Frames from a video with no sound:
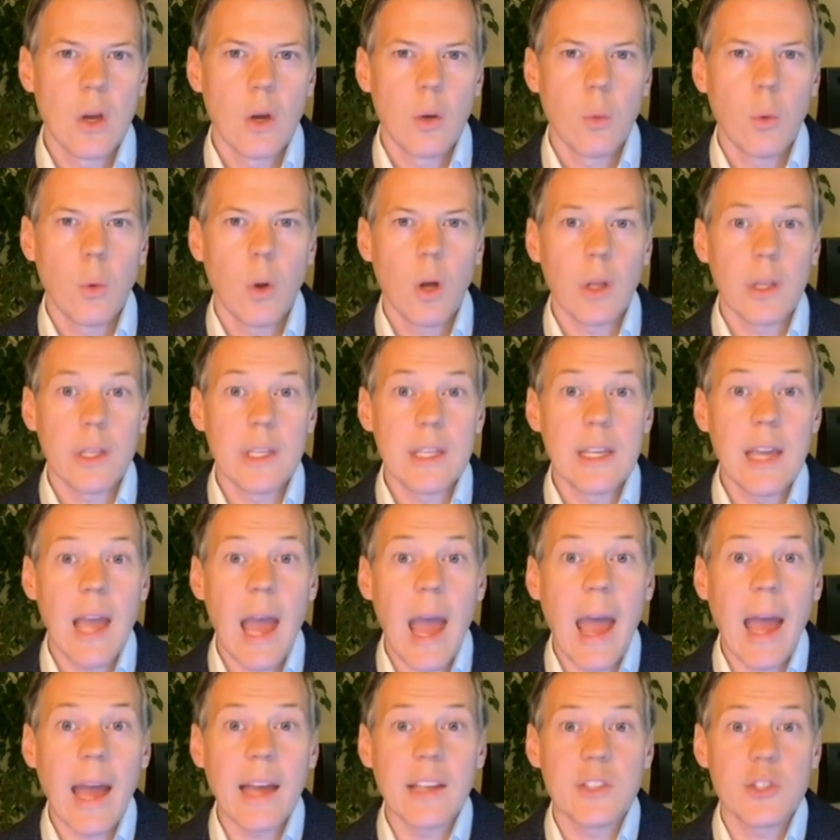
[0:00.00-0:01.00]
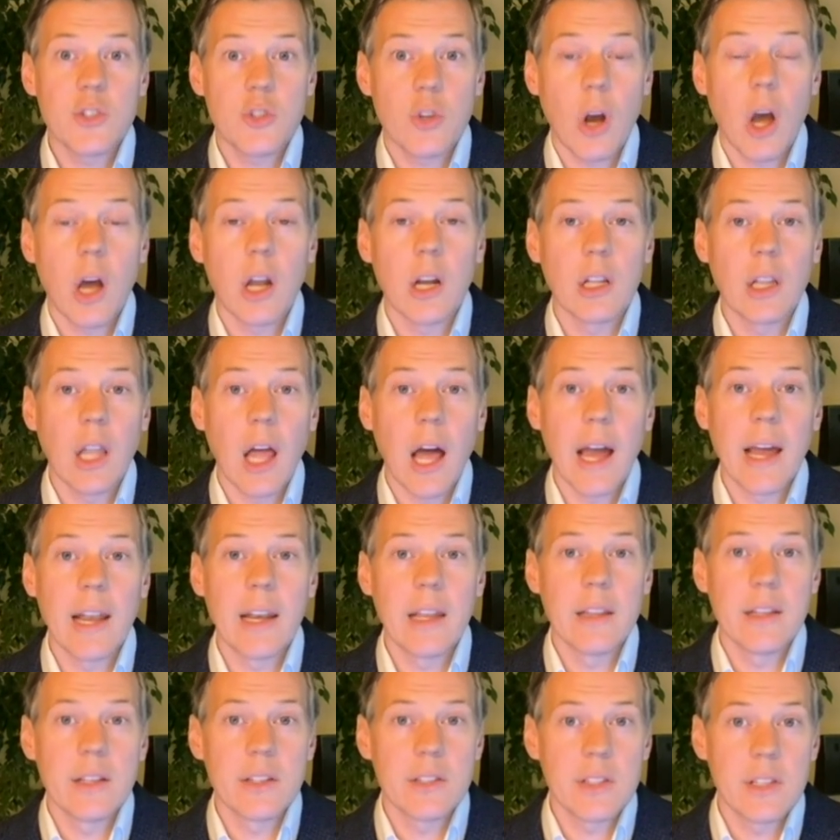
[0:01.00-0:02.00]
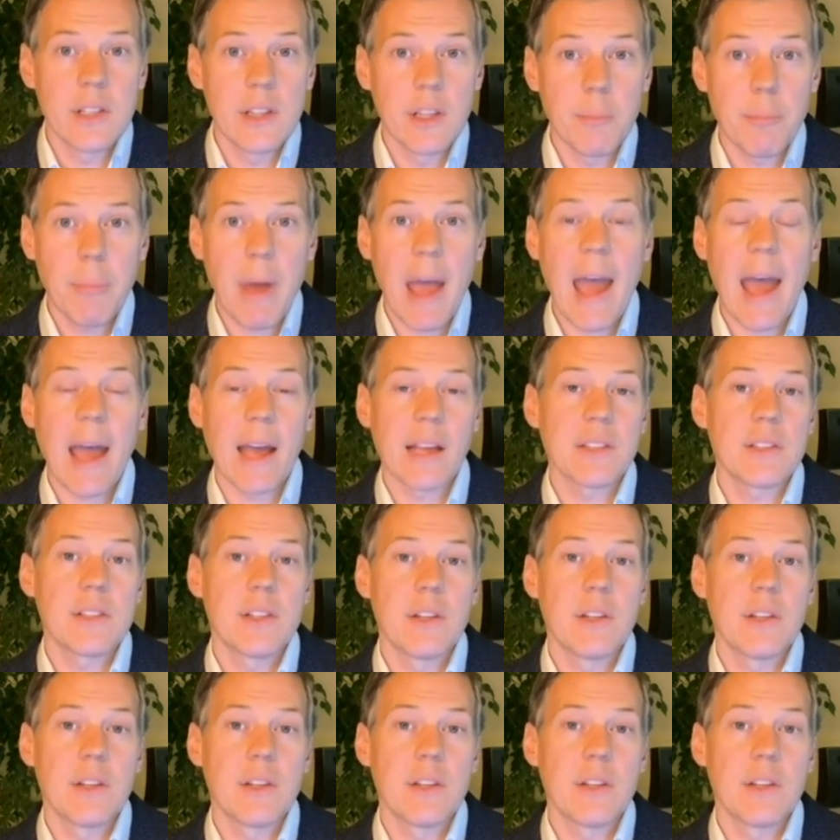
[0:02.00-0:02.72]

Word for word: Well, he has drawn a line in this in the past.